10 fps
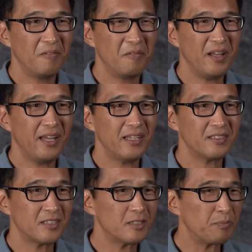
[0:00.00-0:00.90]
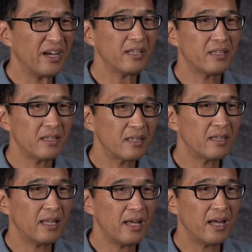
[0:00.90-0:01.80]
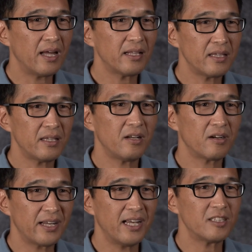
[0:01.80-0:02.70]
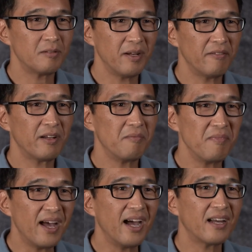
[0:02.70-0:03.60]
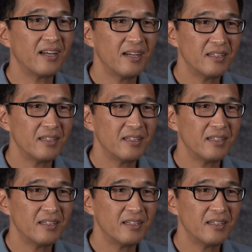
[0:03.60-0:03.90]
we suspect that your cancer may have come back.